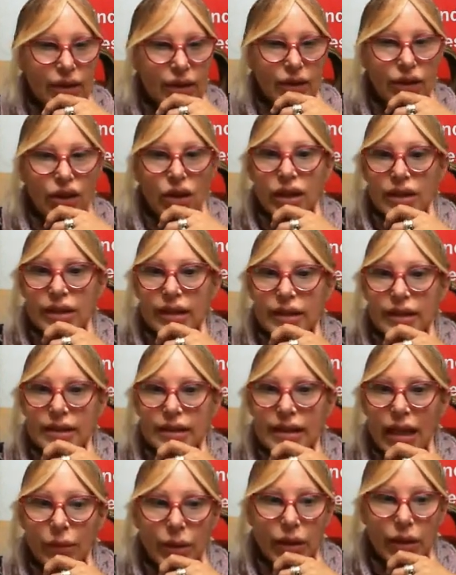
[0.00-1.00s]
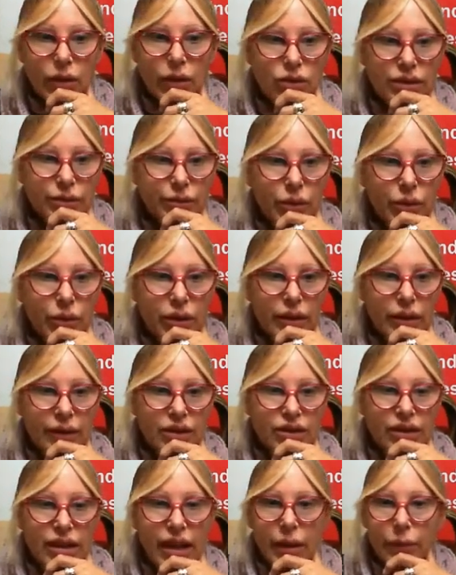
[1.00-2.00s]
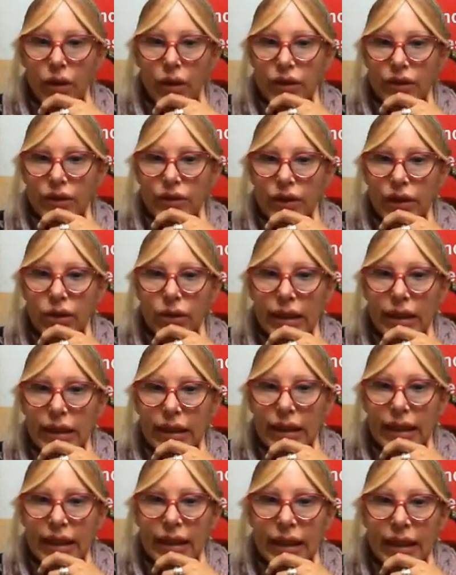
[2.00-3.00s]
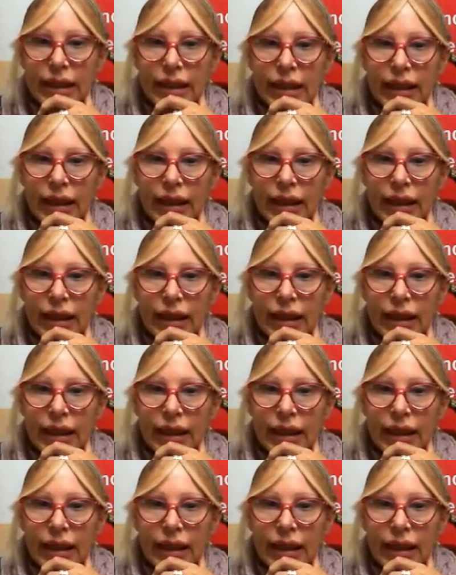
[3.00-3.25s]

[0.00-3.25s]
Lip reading: So you can just tell me or put it in the chat box very quickly